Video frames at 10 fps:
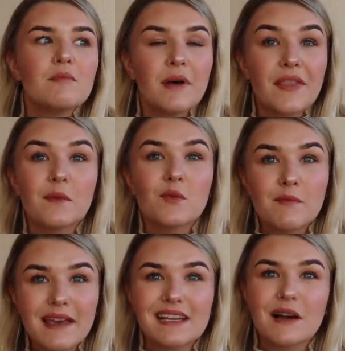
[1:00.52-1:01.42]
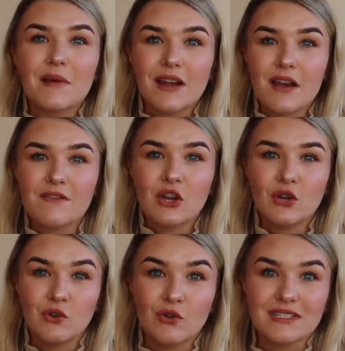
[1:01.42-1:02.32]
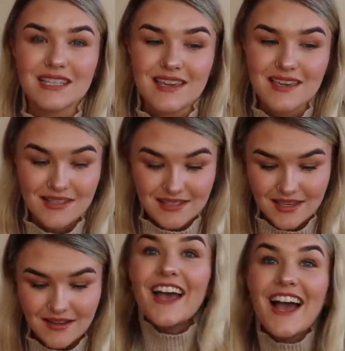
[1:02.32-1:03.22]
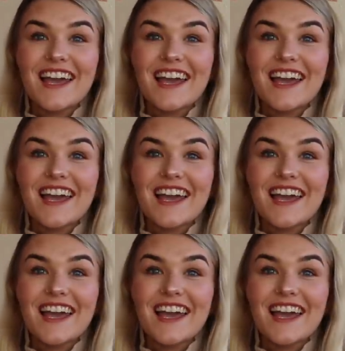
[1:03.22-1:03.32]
but that will make my life a lot easier.